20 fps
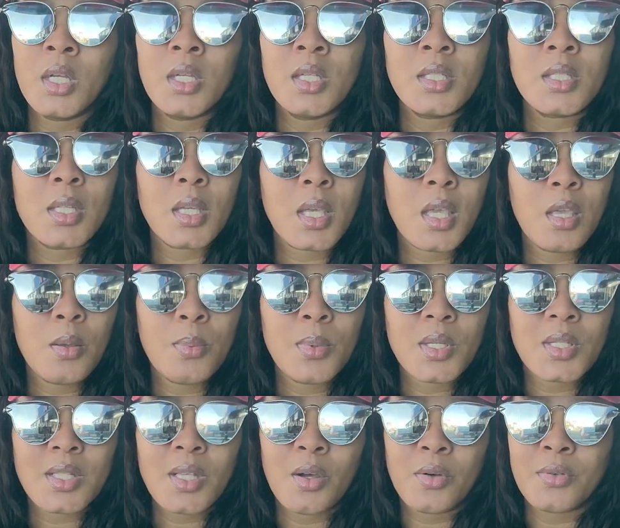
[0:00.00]
to keep
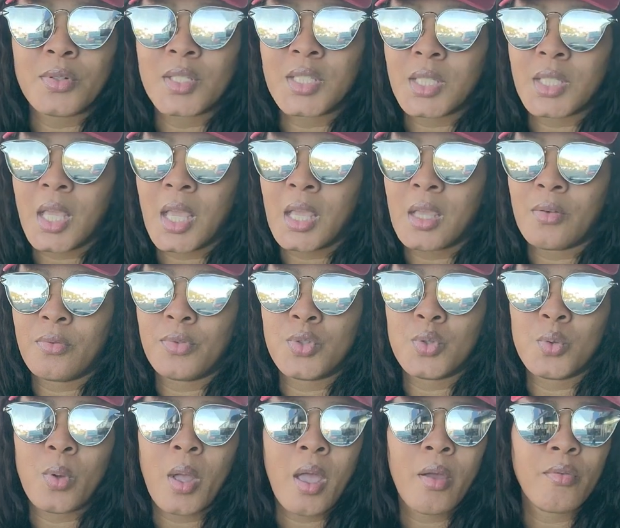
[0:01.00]
yourself safe do
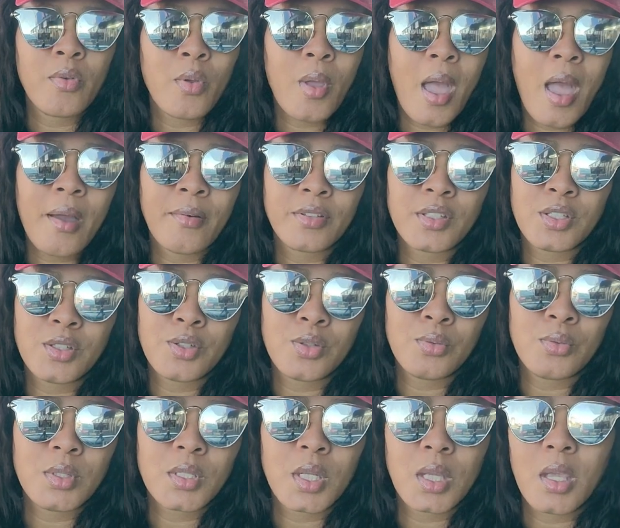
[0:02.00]
whatever you have to do
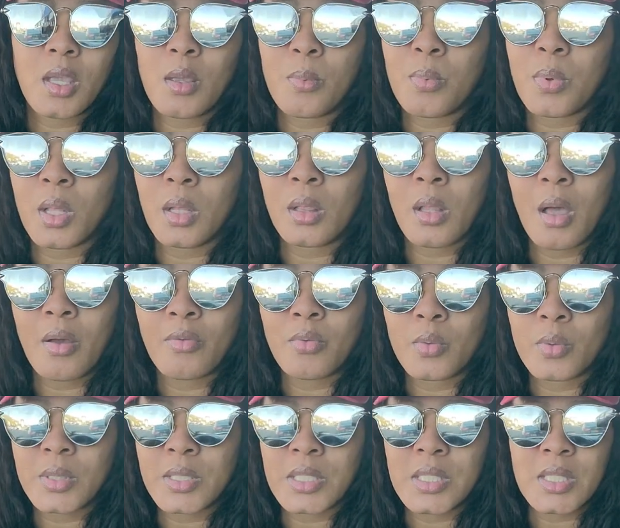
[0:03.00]
to keep your loved
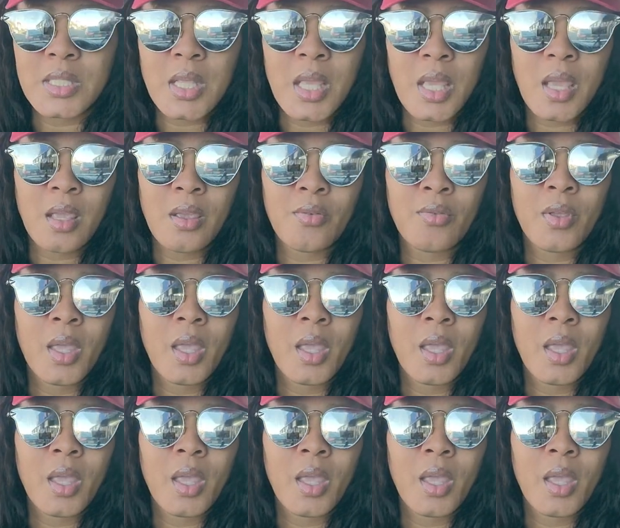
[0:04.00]
ones safe